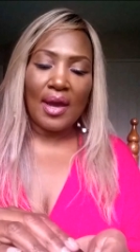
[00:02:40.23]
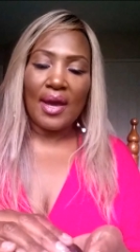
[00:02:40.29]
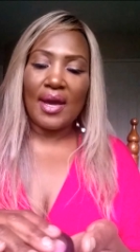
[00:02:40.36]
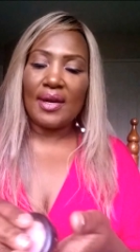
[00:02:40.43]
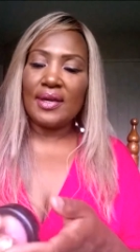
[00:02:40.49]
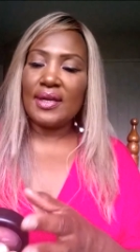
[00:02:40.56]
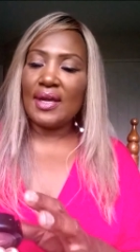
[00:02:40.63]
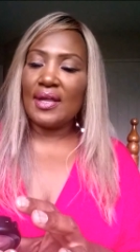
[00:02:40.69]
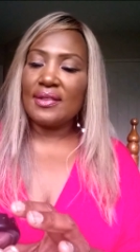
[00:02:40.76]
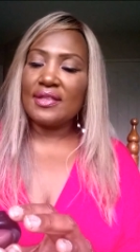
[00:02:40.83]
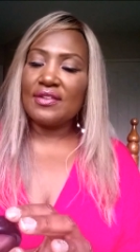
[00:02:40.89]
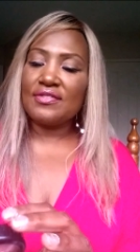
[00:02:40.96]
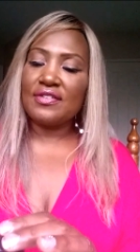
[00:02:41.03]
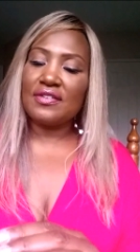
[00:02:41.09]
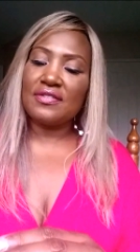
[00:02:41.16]
And again,
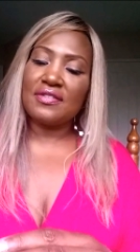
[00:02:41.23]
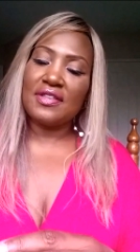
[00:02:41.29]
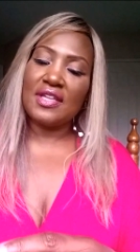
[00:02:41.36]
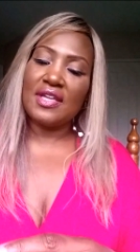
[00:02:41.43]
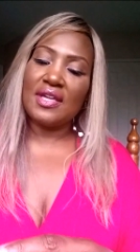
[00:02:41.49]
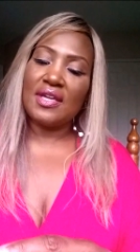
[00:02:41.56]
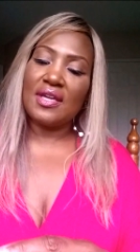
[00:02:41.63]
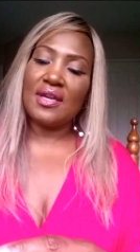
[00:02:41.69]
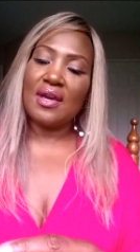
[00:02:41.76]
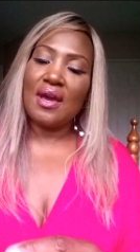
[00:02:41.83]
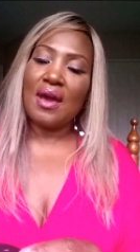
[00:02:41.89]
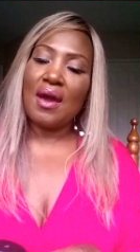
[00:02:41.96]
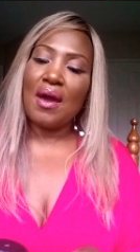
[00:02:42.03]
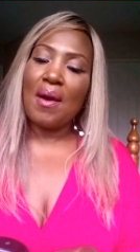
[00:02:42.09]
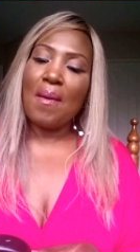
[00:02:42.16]
this is the
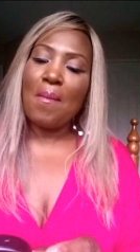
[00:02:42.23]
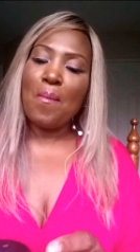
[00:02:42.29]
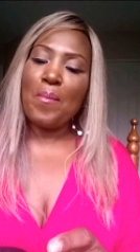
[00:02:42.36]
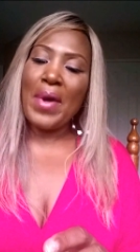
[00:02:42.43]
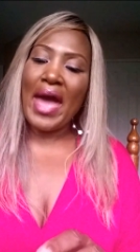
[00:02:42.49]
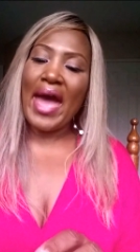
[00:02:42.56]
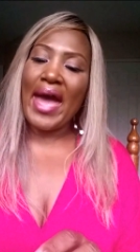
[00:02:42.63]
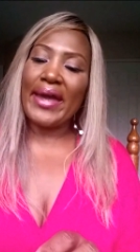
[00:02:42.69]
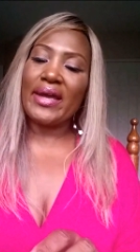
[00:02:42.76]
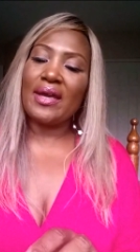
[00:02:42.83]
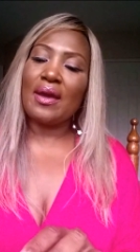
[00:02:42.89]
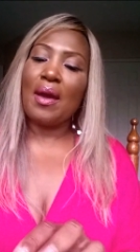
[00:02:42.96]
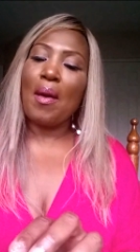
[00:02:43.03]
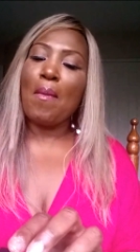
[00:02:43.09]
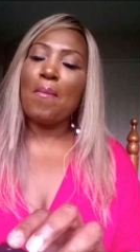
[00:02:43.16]

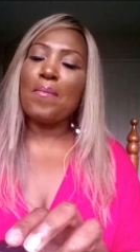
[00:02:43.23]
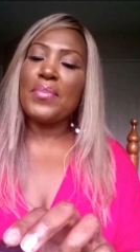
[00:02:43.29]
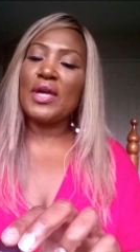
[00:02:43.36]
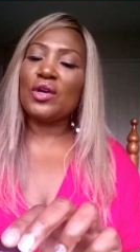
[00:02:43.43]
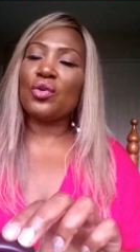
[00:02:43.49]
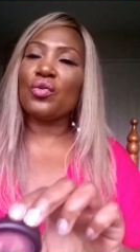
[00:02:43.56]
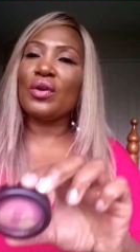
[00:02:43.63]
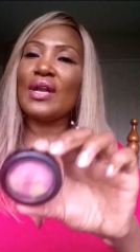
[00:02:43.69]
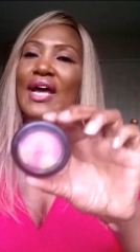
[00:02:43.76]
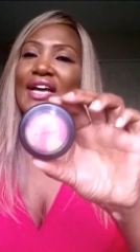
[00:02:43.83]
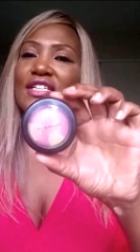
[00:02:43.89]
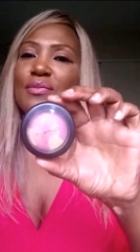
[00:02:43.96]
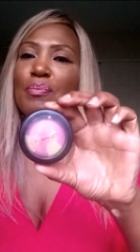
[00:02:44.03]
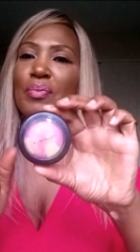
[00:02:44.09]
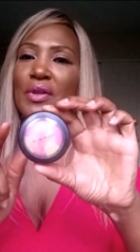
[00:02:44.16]
MAC
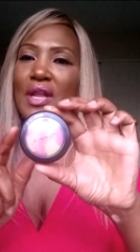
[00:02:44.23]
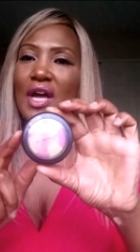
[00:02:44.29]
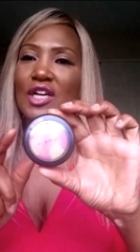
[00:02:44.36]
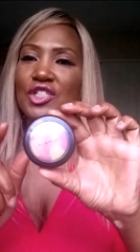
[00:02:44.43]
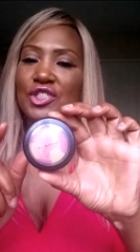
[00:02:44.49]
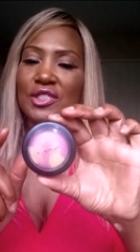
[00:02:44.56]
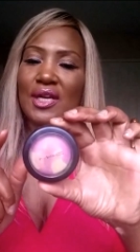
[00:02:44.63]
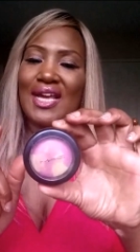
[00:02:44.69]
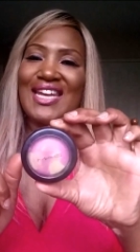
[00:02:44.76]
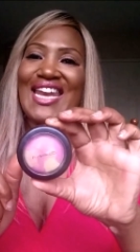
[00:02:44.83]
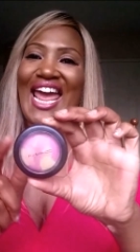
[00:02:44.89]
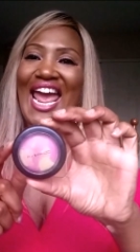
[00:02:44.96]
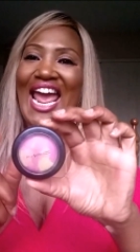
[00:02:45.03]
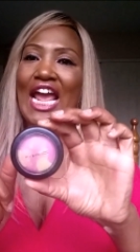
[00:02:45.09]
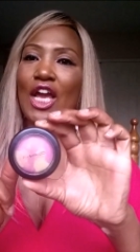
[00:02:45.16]
Mineralized Blush and
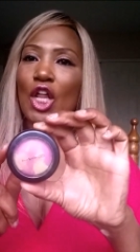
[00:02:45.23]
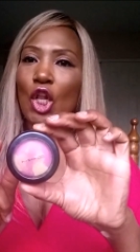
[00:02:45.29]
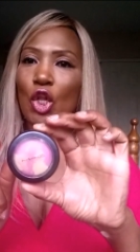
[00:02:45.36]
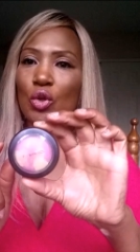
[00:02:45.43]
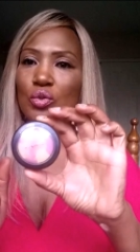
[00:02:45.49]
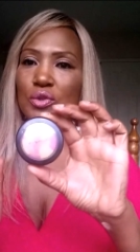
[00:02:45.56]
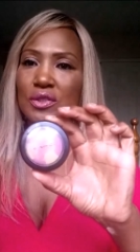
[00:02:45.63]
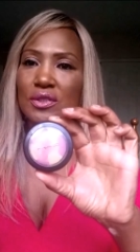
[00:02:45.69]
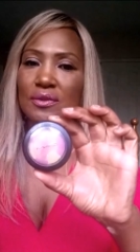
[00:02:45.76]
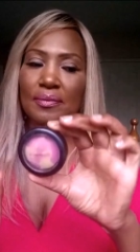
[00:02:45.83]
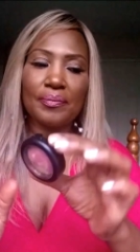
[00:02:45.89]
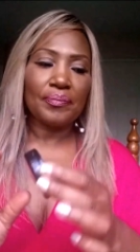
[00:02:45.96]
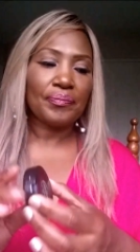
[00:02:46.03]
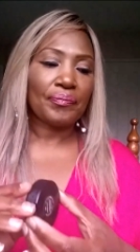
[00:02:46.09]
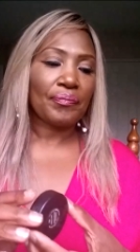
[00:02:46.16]
Hang Loose.
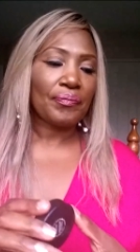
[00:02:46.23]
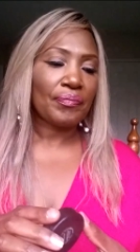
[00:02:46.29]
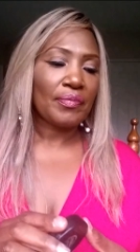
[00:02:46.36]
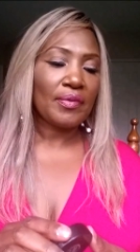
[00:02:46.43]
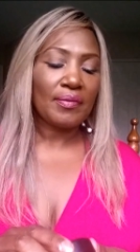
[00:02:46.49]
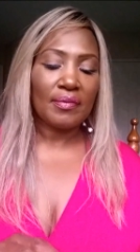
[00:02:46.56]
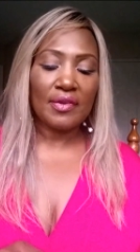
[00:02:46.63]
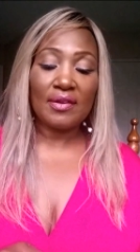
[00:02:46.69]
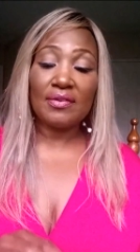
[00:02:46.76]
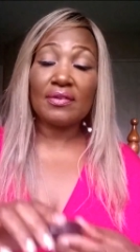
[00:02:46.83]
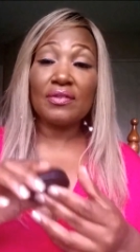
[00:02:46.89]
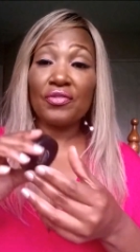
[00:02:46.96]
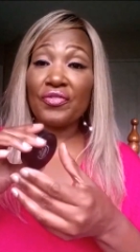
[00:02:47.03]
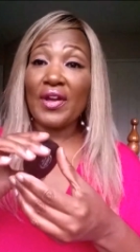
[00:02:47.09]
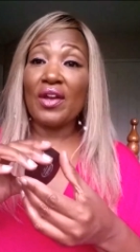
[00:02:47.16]
This
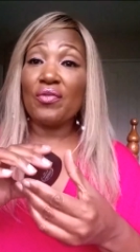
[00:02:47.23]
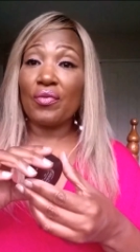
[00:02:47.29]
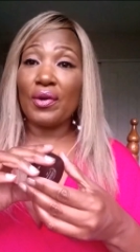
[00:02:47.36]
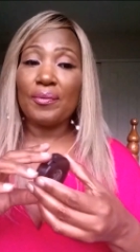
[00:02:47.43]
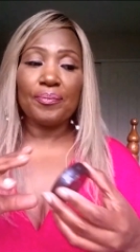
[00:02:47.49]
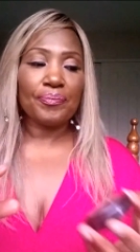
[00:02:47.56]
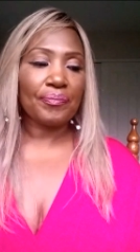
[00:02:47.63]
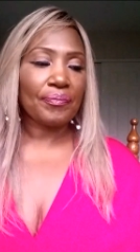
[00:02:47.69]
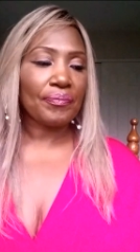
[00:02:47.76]
is a favorite.